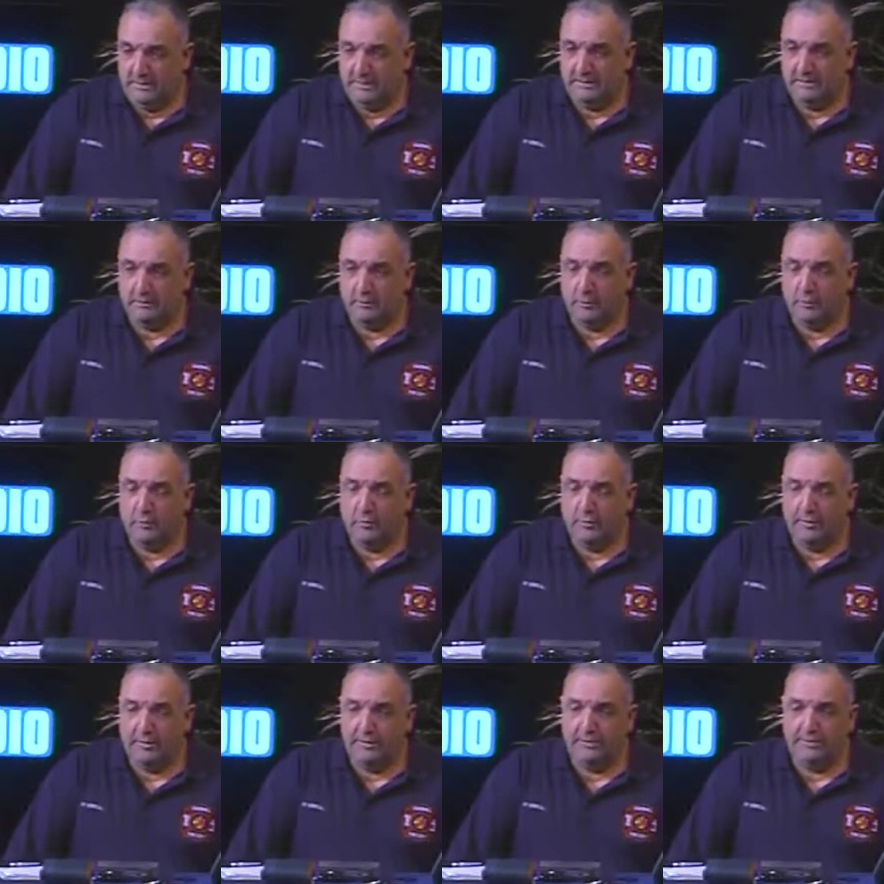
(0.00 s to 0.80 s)
Ian
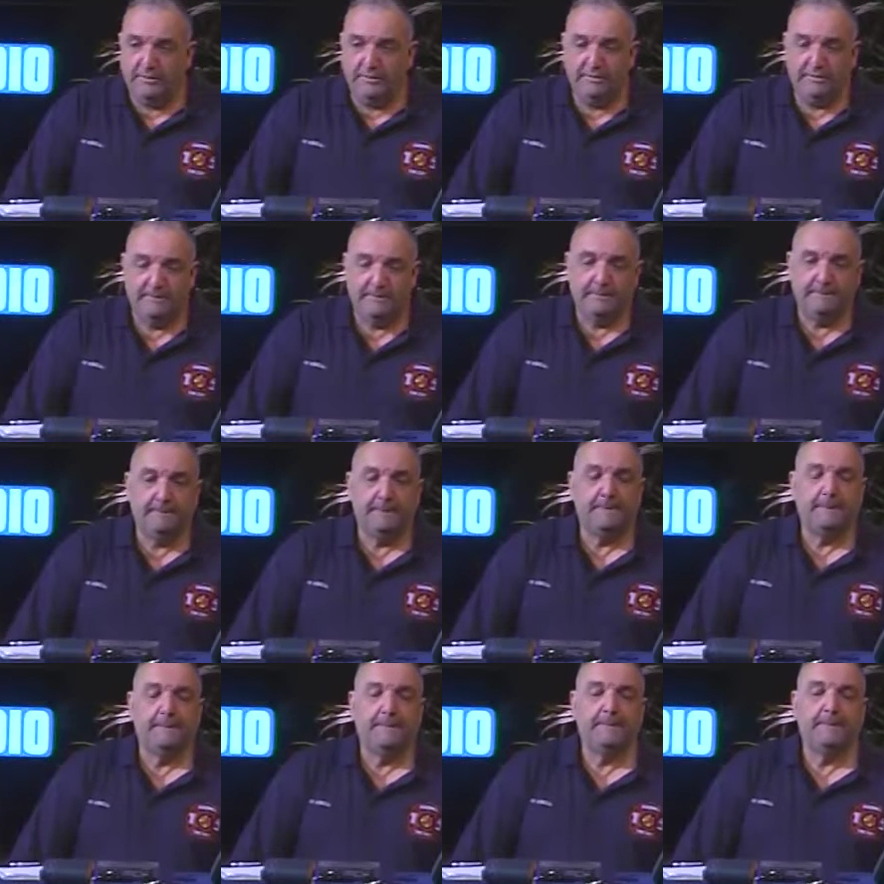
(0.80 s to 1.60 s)
Lloyd.
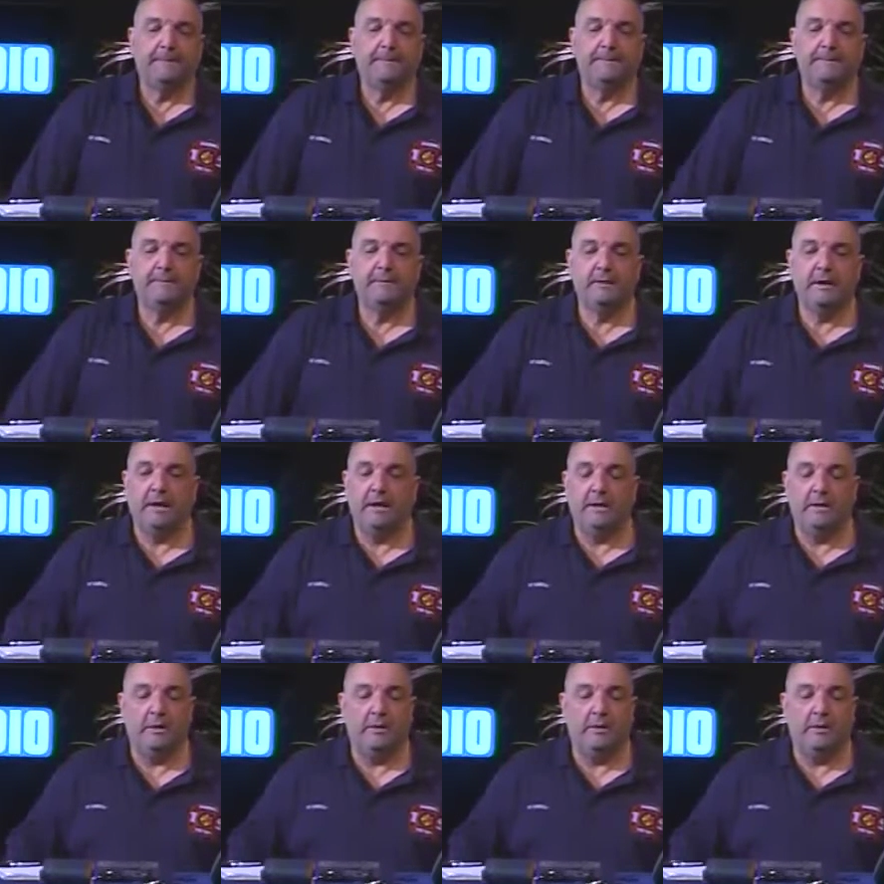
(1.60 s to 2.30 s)
And